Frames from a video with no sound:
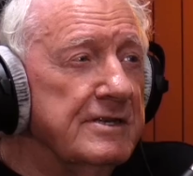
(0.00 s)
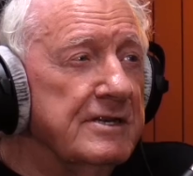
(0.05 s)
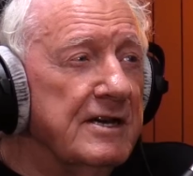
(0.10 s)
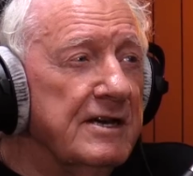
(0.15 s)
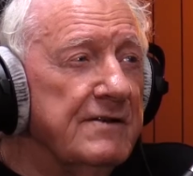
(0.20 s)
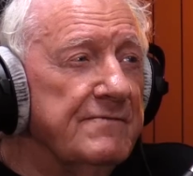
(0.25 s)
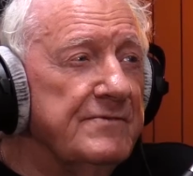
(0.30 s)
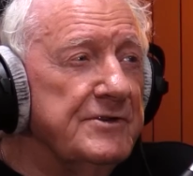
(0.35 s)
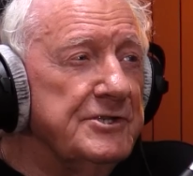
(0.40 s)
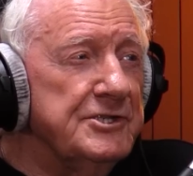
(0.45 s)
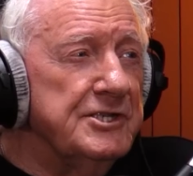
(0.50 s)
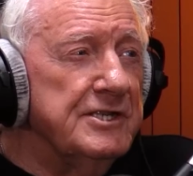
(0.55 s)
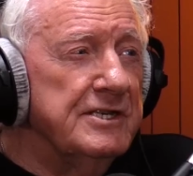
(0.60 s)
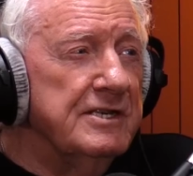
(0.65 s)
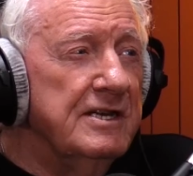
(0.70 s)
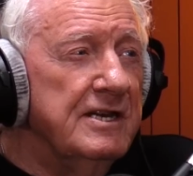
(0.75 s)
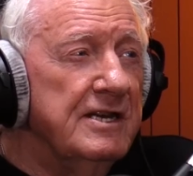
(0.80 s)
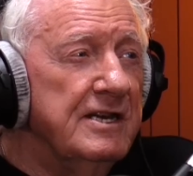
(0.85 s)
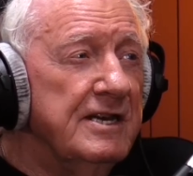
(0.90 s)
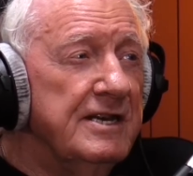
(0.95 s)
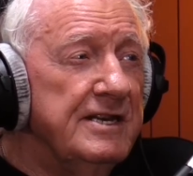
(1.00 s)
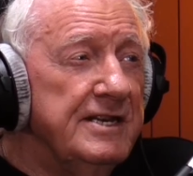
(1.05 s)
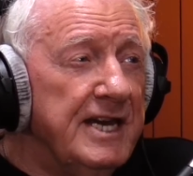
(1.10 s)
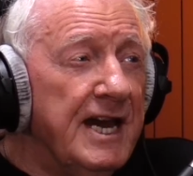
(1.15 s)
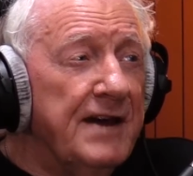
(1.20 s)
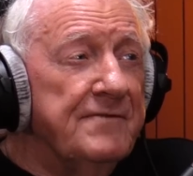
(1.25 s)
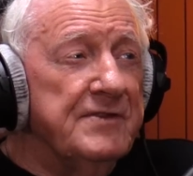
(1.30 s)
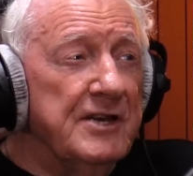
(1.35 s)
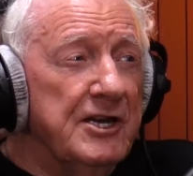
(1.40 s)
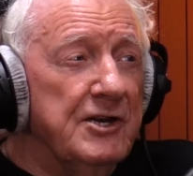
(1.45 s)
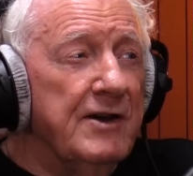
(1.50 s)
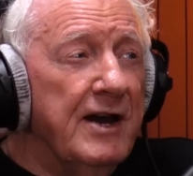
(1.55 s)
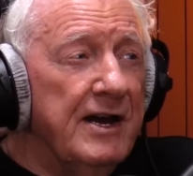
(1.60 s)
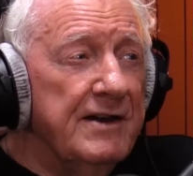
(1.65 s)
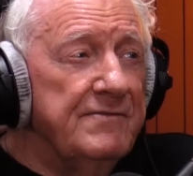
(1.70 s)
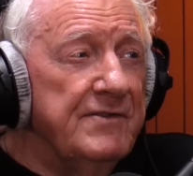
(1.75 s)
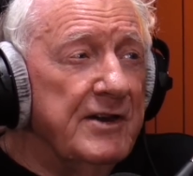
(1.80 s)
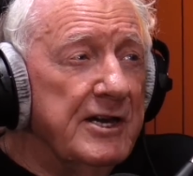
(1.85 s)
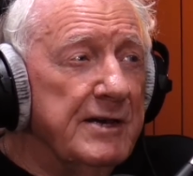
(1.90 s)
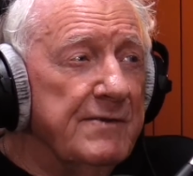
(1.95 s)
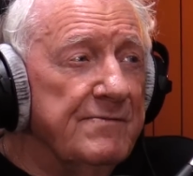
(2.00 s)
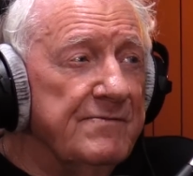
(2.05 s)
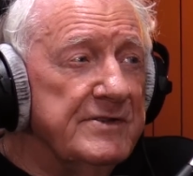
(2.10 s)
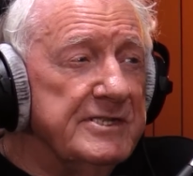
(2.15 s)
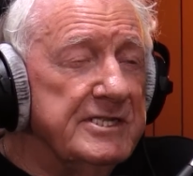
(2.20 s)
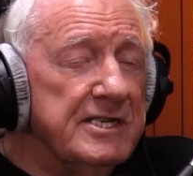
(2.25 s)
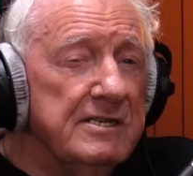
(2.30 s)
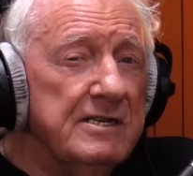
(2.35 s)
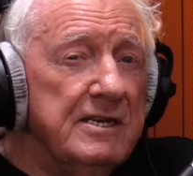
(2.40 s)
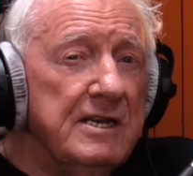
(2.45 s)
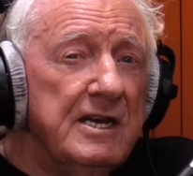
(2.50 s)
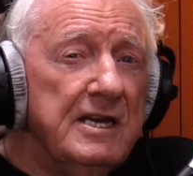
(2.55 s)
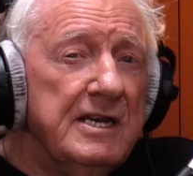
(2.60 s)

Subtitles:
carp fishing. You have to go out of your comfort zone.